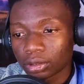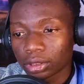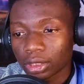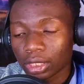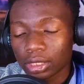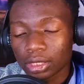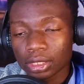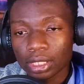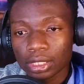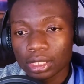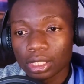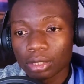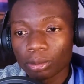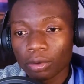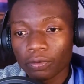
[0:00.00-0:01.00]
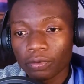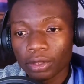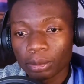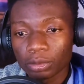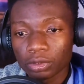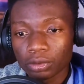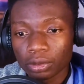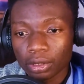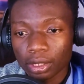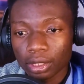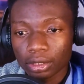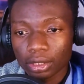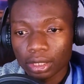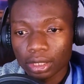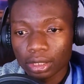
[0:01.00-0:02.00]
the chances are slim of them doing
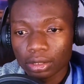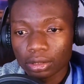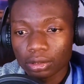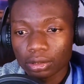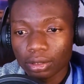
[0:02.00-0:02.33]
that again.